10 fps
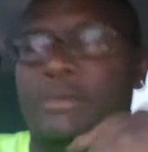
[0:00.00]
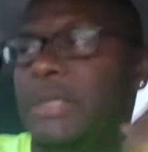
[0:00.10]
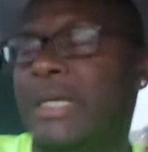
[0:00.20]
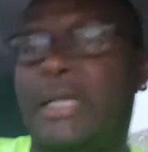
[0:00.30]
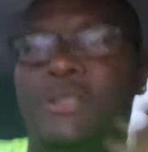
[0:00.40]

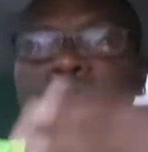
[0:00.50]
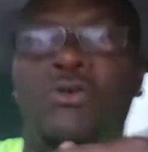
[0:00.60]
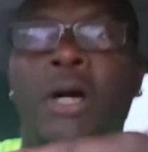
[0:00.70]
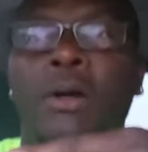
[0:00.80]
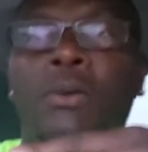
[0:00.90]
like a
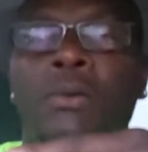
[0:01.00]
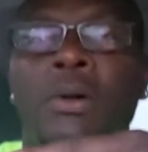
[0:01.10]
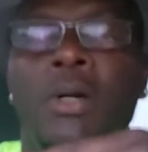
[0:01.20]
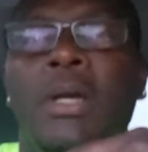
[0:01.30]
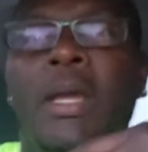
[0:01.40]
struggle
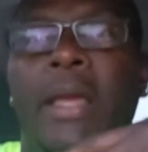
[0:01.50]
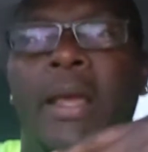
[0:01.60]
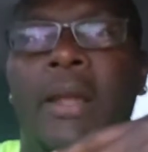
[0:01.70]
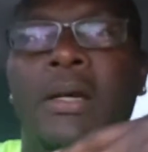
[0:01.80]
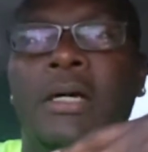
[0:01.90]

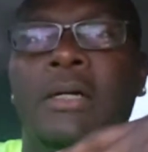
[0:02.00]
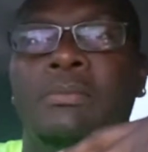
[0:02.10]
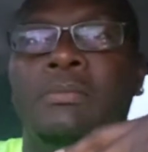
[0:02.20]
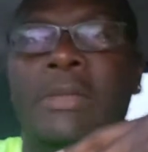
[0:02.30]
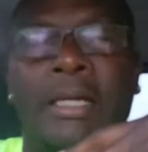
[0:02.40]

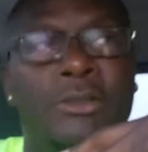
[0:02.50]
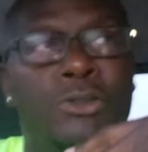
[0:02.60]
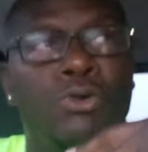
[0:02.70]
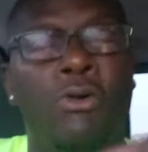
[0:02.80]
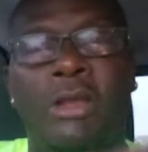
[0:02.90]
and like a
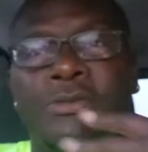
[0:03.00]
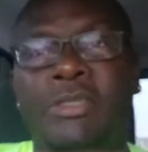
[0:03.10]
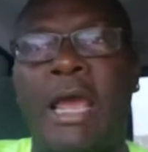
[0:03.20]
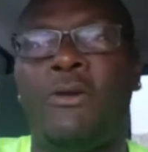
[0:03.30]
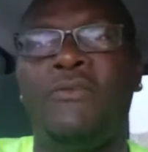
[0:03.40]
story of
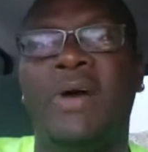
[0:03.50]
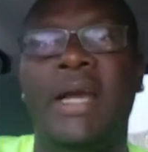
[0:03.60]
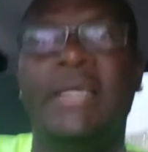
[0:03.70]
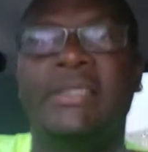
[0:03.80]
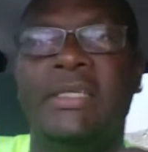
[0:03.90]

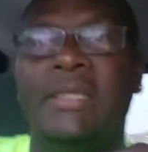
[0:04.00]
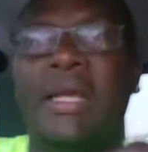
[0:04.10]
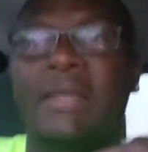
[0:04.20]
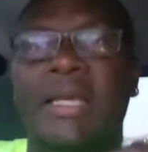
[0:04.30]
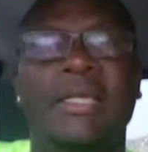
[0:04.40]
sacrifice, and
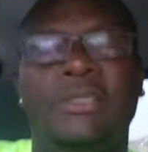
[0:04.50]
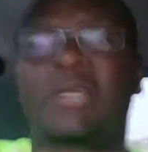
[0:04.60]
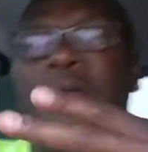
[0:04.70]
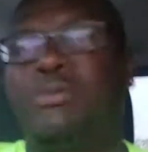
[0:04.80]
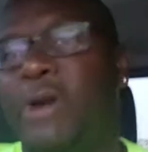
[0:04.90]
it leads to
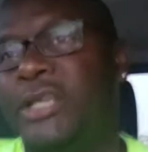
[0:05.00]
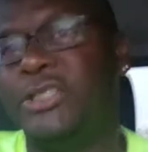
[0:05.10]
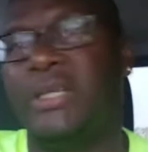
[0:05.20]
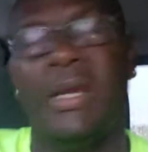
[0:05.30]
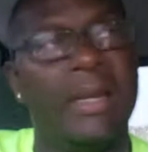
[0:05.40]

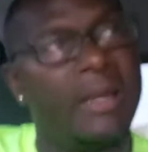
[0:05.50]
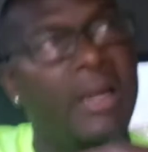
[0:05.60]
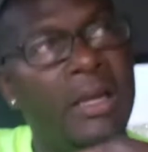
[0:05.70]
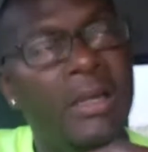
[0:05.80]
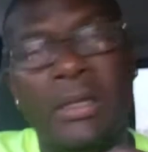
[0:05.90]
depression
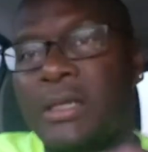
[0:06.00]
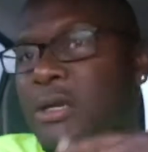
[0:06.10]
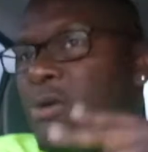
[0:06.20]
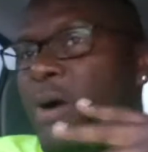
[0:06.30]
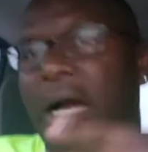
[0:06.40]

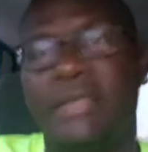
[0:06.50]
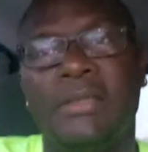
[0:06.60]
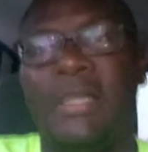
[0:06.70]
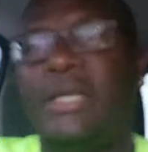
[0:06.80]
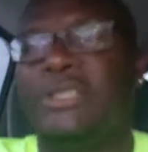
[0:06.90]
and
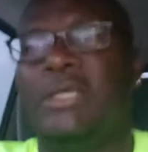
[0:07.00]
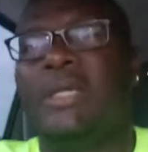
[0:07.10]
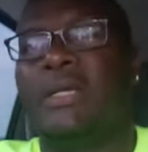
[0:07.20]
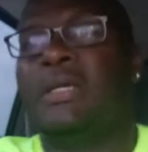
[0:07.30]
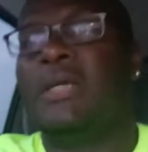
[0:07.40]
isolation
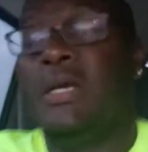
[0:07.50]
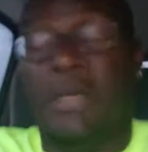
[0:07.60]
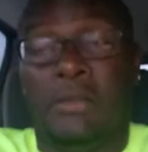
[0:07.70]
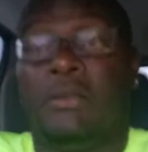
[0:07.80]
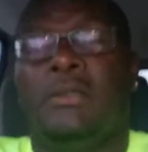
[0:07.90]

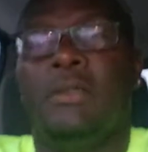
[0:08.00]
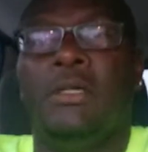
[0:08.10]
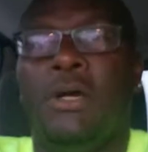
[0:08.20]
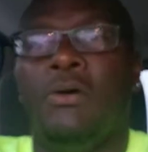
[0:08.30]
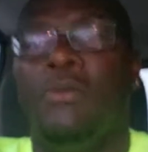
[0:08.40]

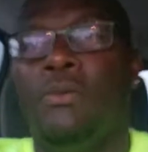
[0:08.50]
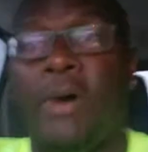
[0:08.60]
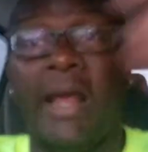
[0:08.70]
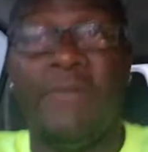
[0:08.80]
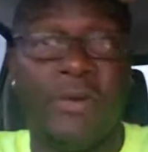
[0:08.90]
and
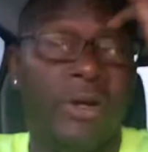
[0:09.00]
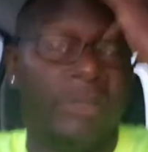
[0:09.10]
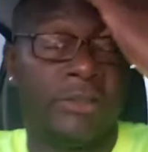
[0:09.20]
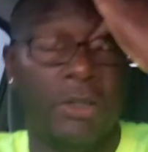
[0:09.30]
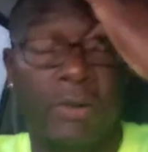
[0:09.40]
whatever. So